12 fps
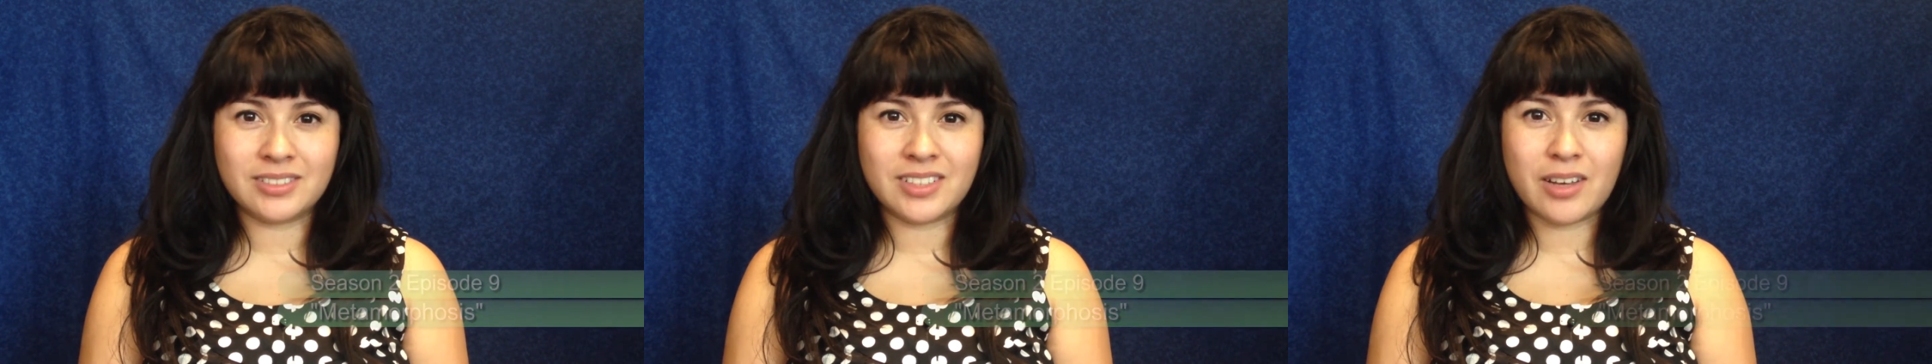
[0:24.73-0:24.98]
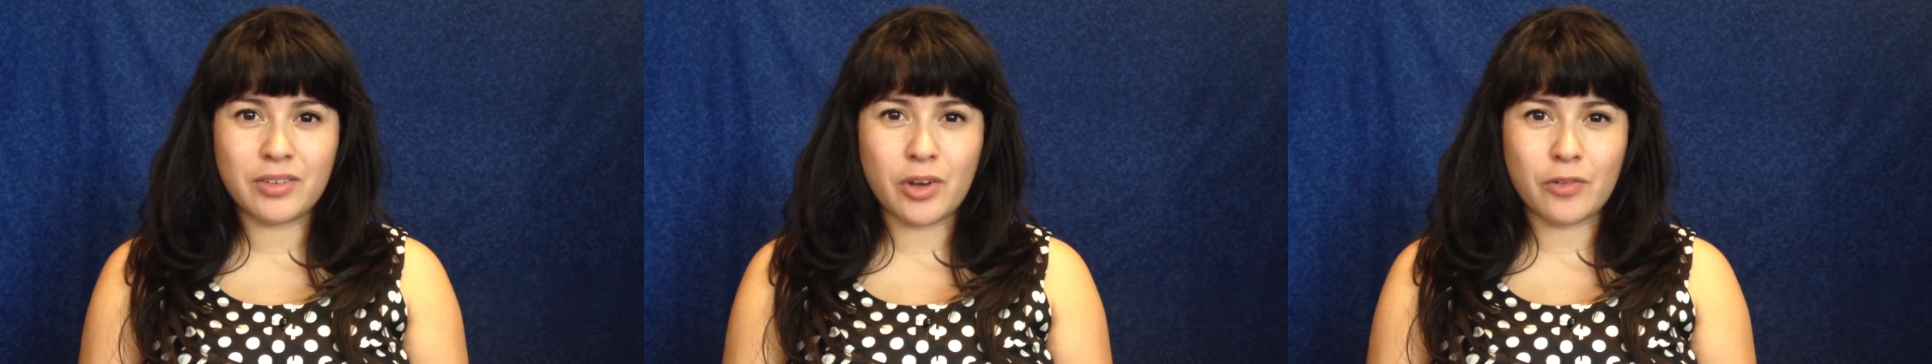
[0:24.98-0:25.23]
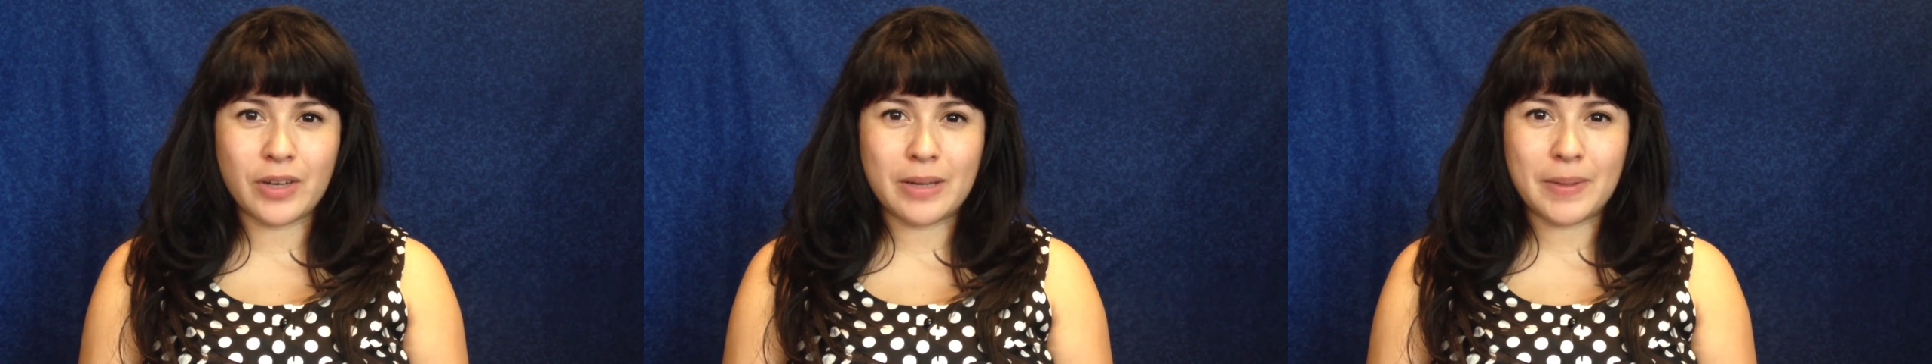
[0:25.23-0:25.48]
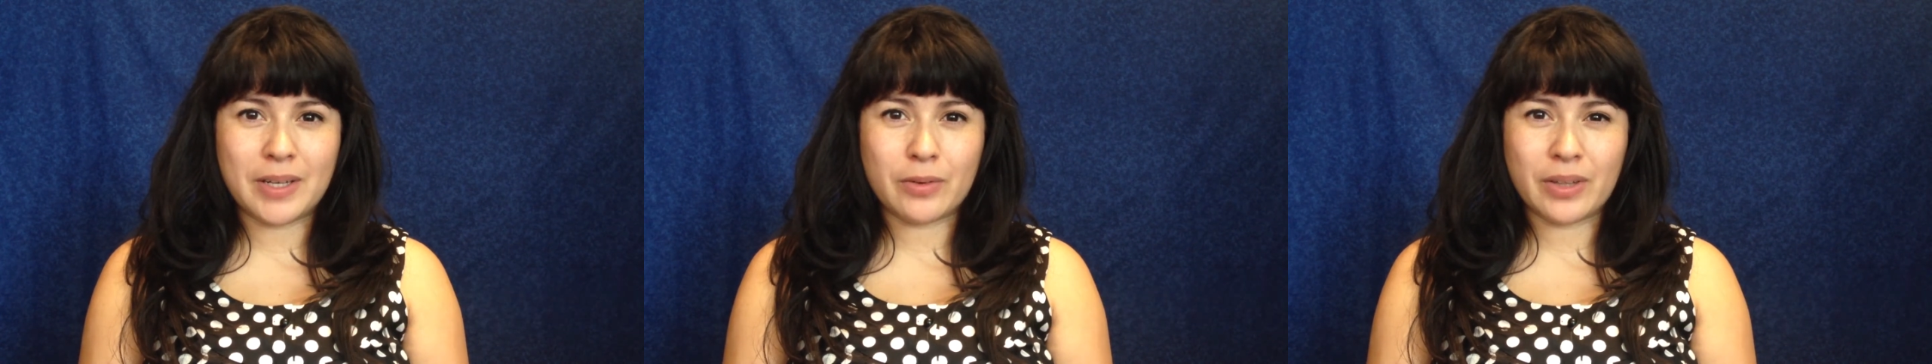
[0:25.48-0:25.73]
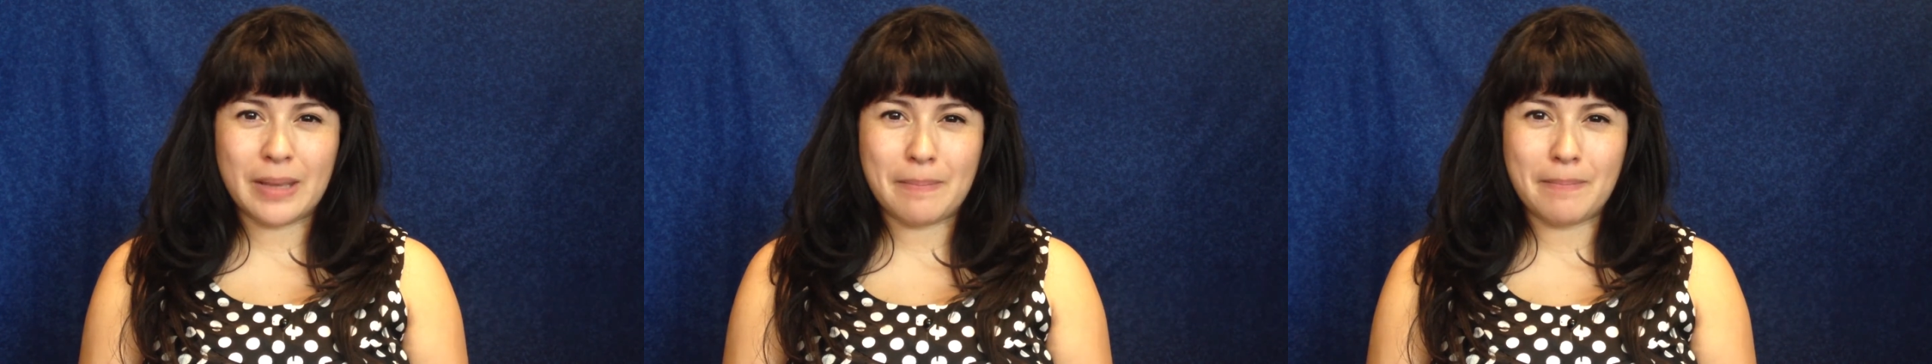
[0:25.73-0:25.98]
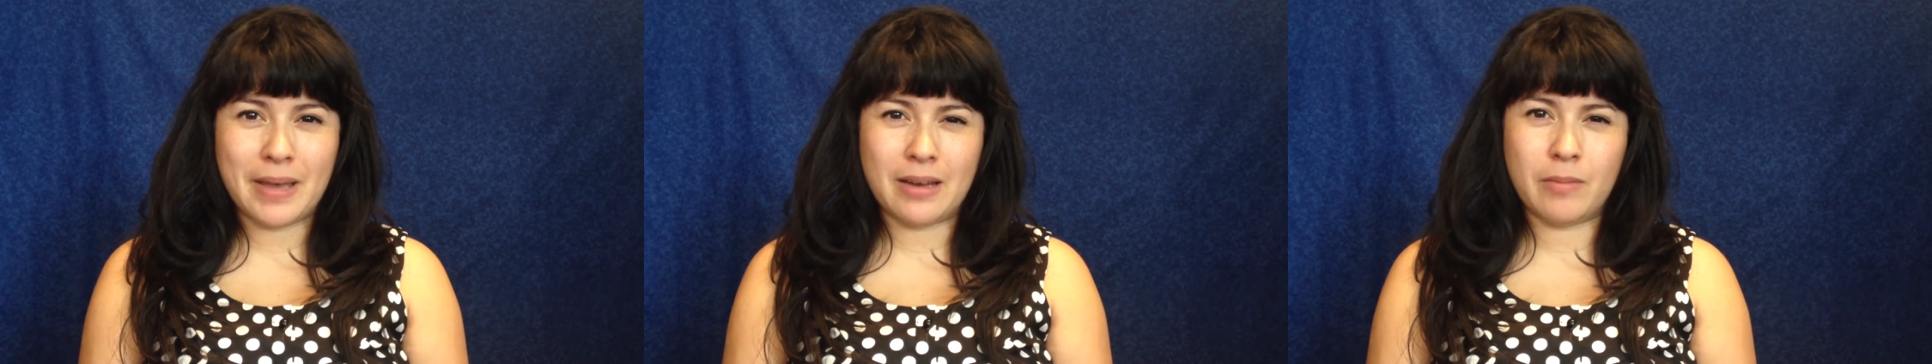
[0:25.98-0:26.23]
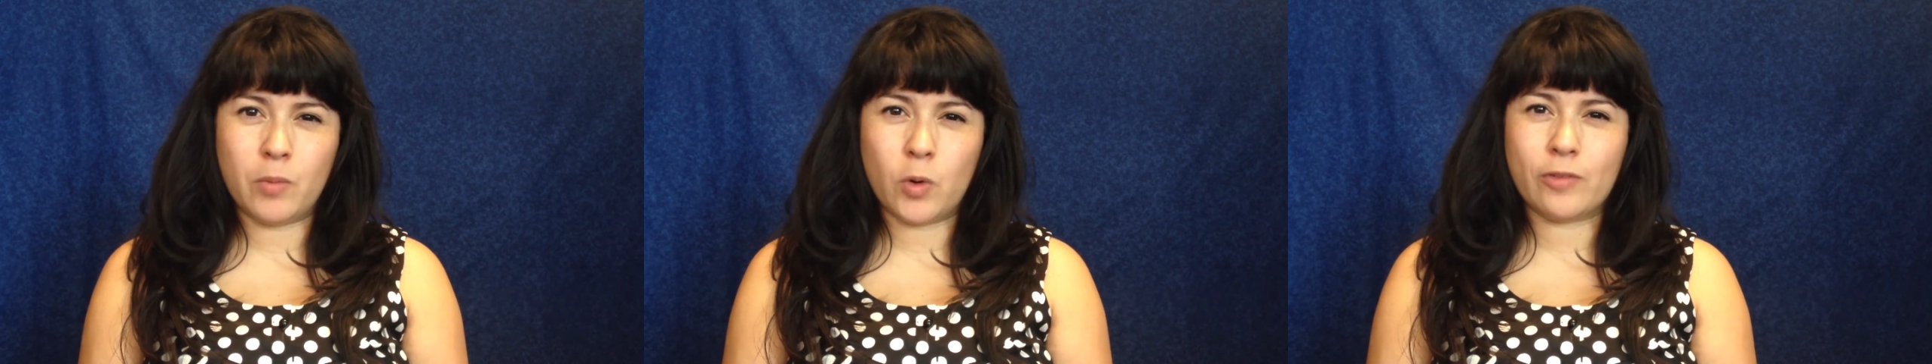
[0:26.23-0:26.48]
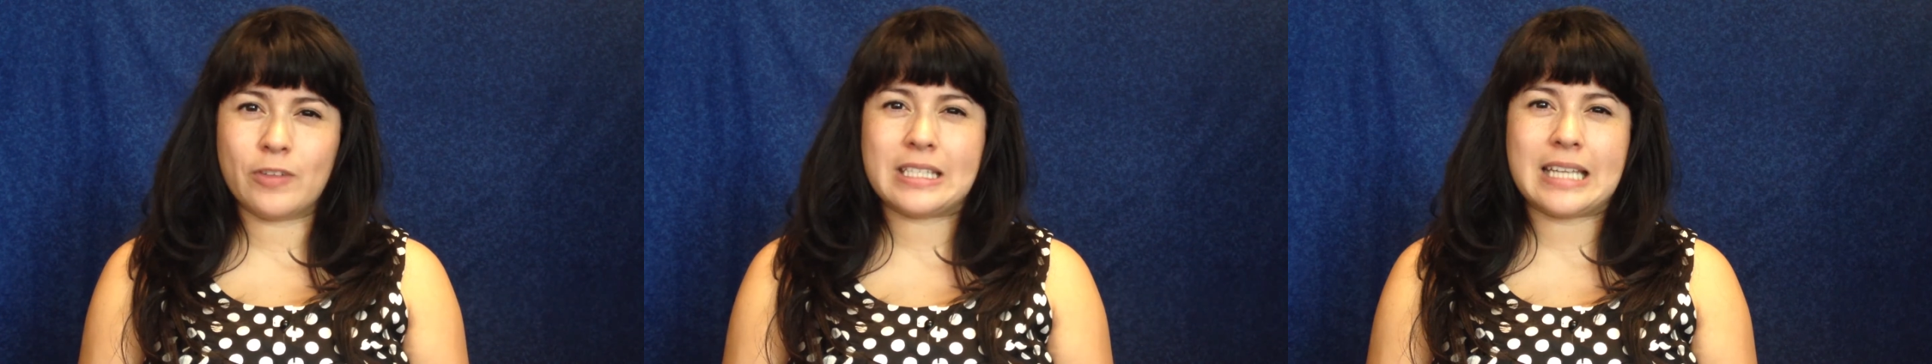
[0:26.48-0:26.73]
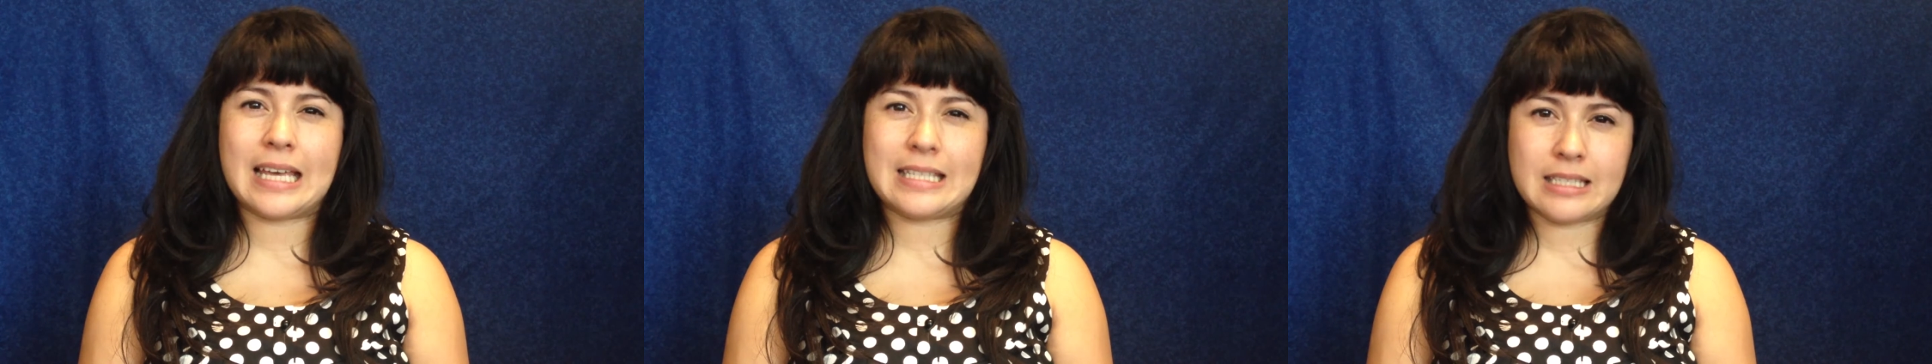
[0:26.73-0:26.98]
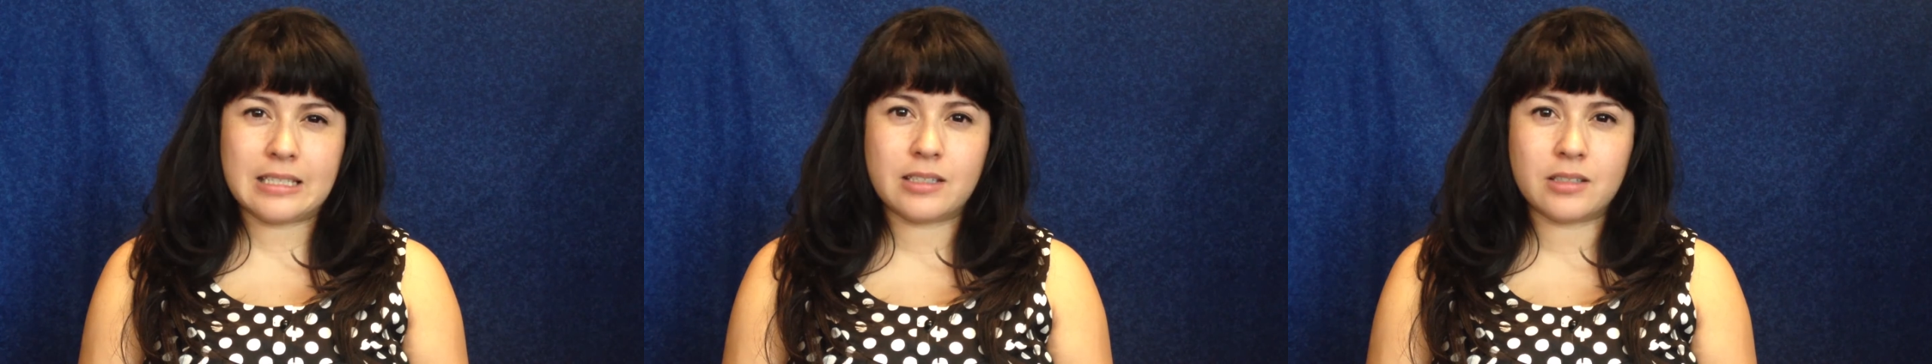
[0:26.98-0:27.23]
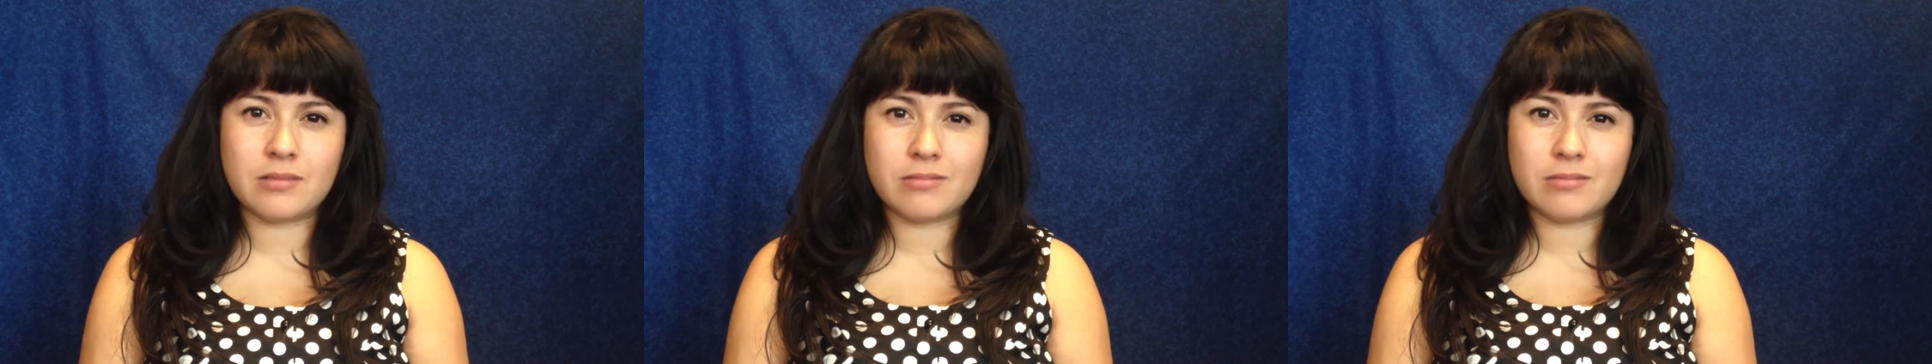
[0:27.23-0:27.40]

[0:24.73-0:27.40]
I don't know if anybody really metamorphosizes.